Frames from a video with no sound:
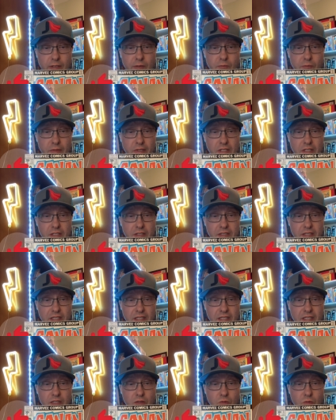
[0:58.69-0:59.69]
him because he
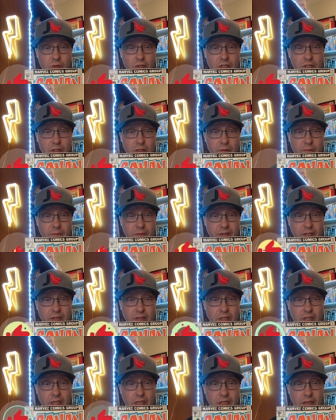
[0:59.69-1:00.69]
killed one of
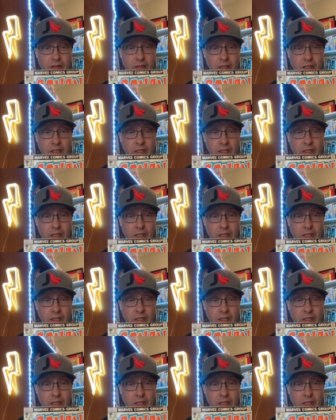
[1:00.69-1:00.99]
uh,